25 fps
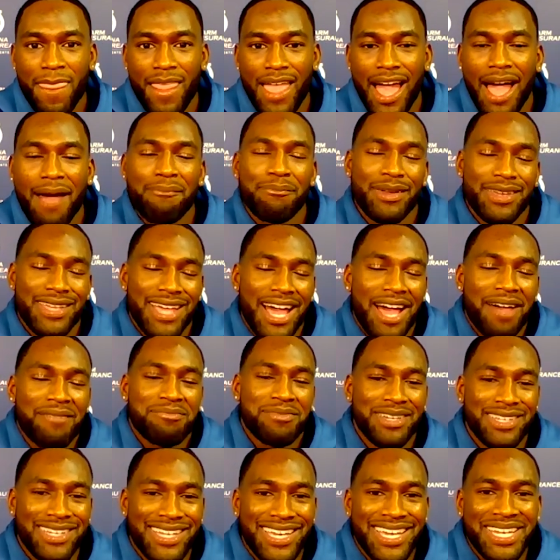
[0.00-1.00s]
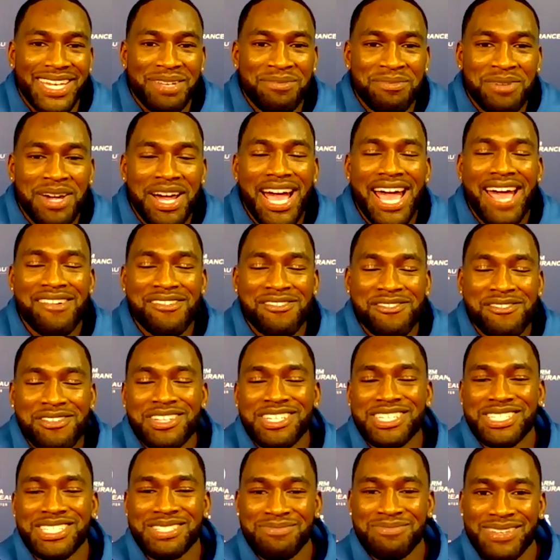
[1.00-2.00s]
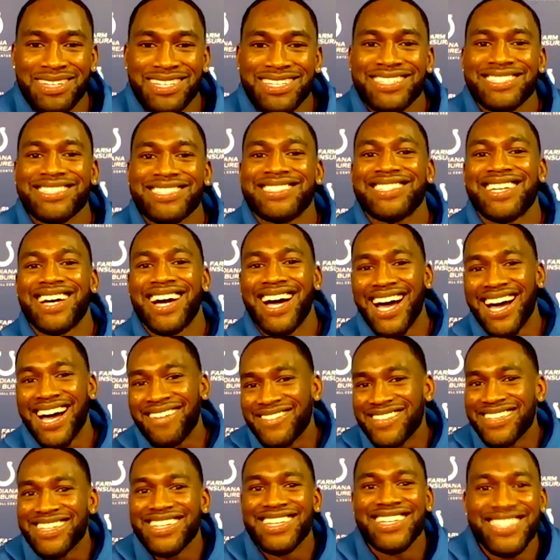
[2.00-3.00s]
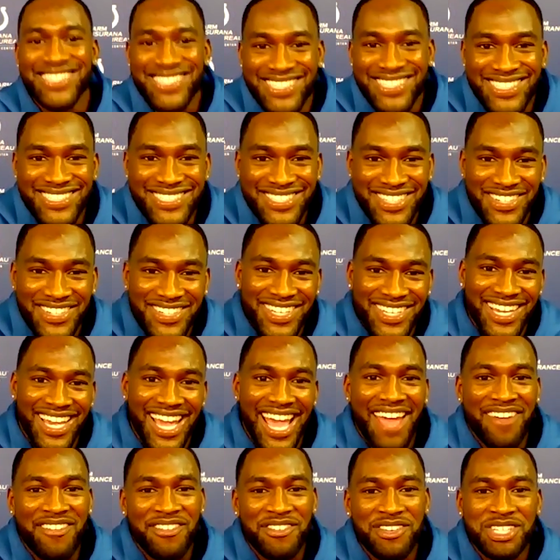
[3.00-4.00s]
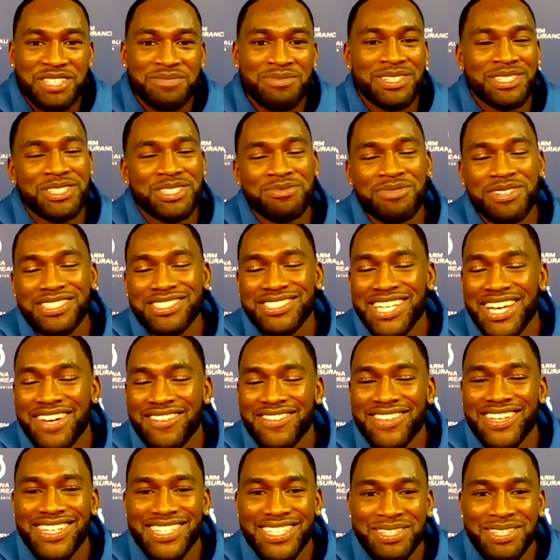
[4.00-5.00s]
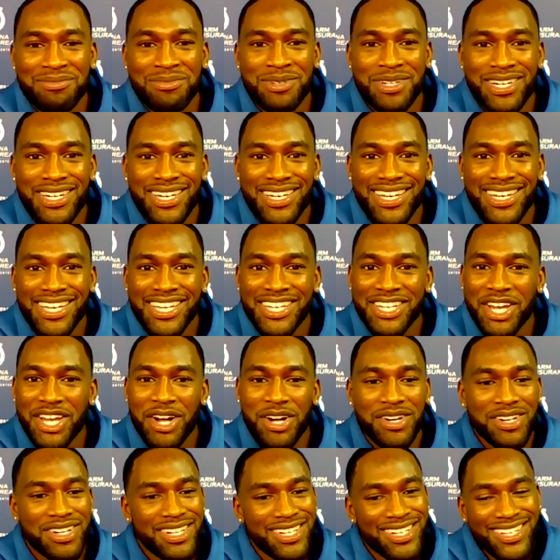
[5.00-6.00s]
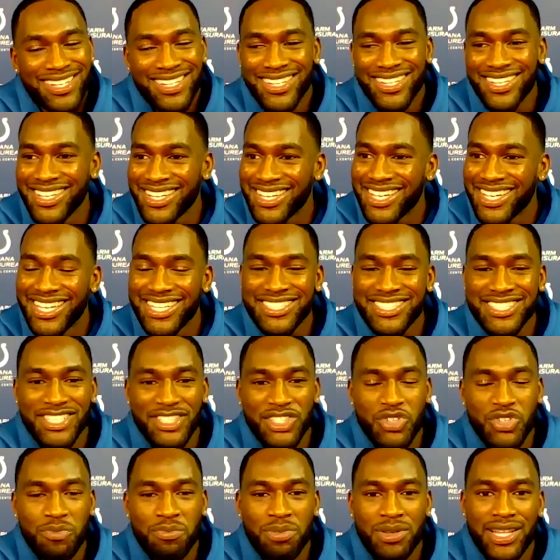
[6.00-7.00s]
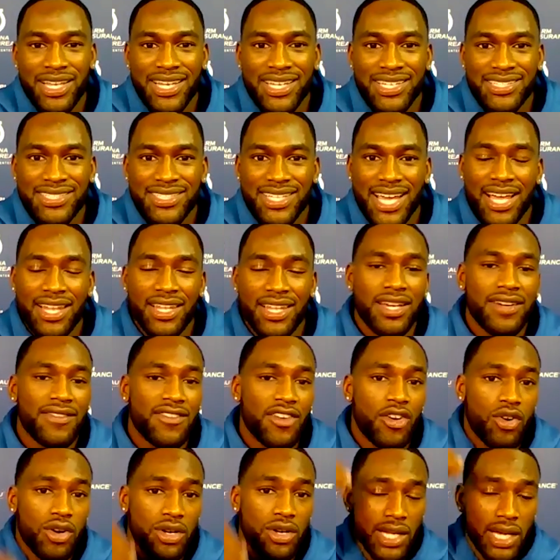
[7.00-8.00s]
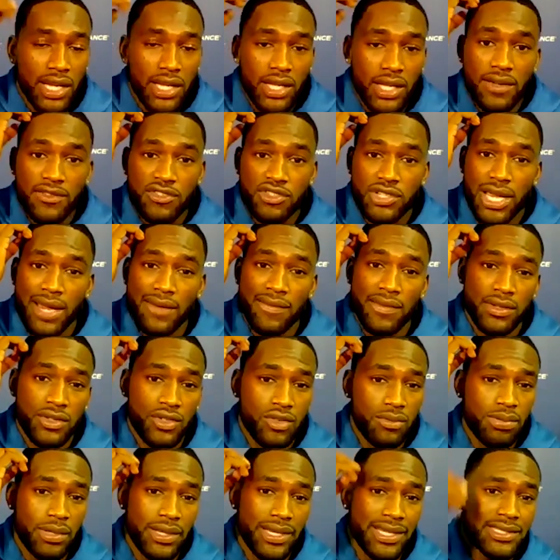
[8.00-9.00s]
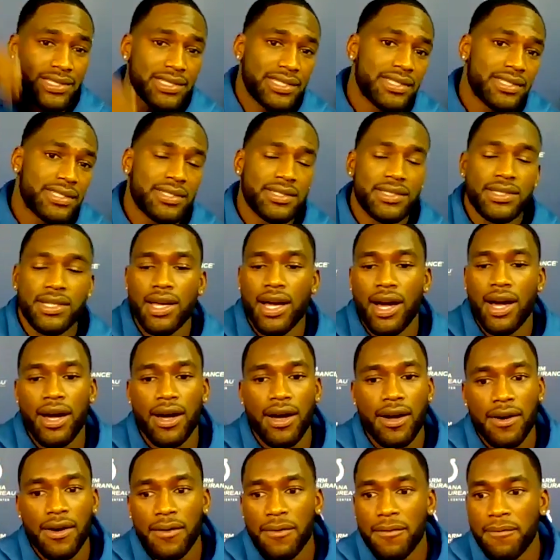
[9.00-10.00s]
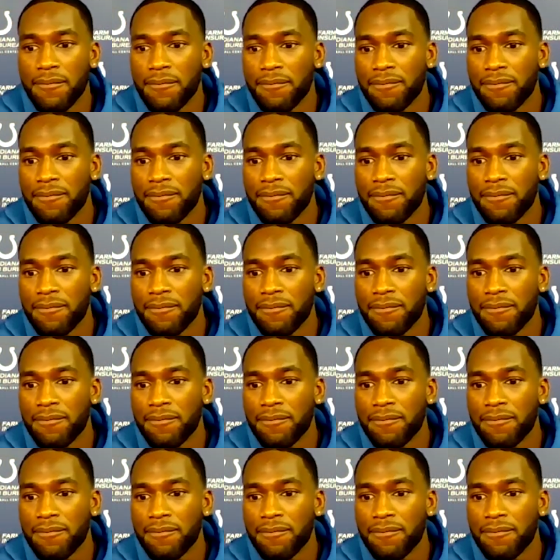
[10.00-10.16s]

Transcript: I've been to Indy, but I haven't really spent time in Indy. So like, I haven't really spent too much time in Indy, but, you know, it's a new place. I love traveling new places. I